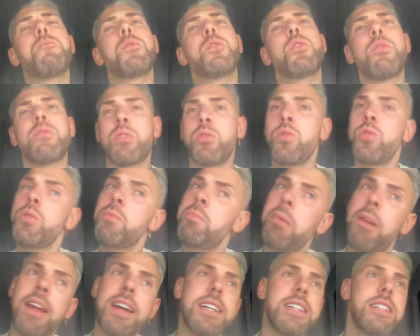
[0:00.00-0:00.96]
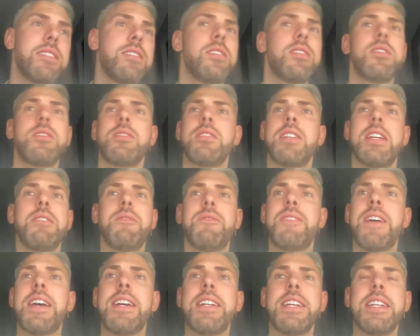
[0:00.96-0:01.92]
Got some good players, in
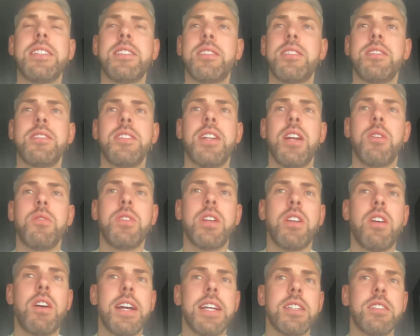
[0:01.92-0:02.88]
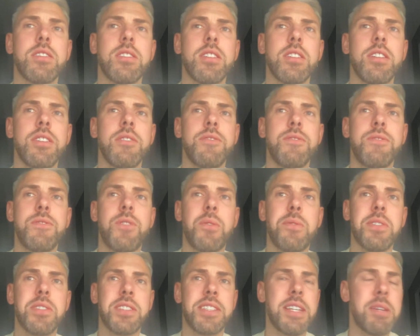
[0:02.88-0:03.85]
fairness, you know, the likes of,
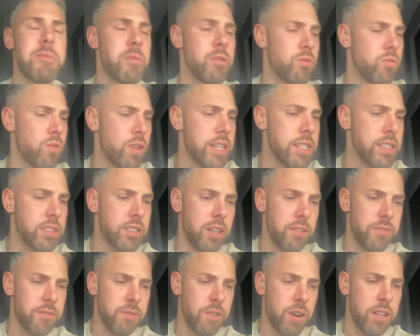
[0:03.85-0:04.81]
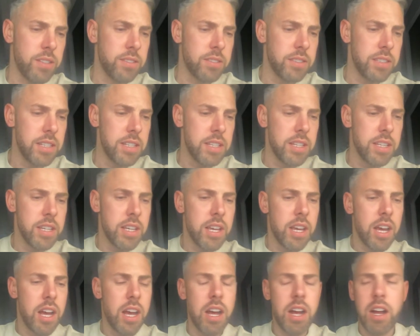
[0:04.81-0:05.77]
obviously, Emil Rees up front.
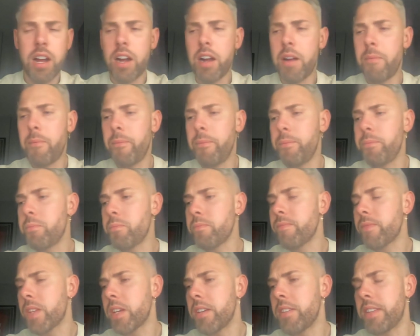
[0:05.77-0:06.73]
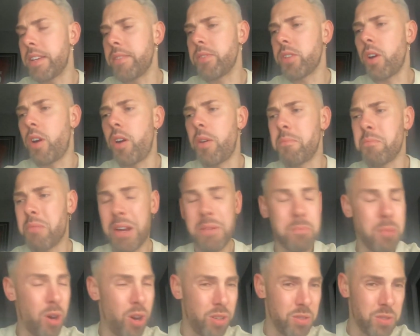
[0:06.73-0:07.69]
They've got
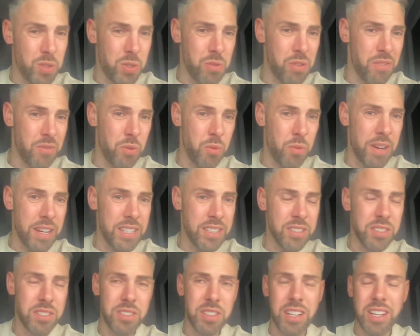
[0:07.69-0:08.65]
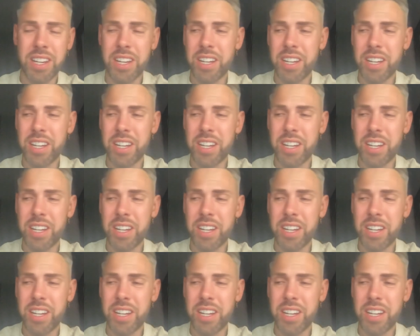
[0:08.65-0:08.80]
Brad Potts, who I've always